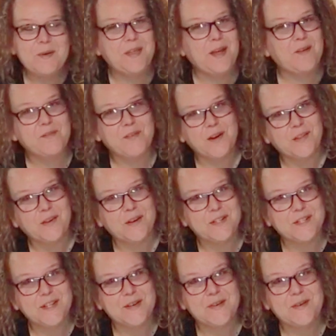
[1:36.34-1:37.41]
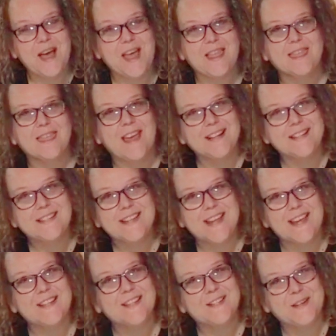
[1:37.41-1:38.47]
without further ado, let's
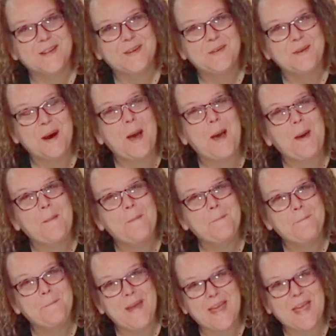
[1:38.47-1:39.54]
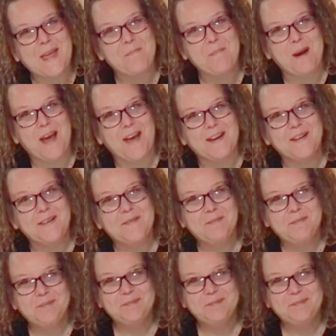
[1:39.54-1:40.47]
get to making bread.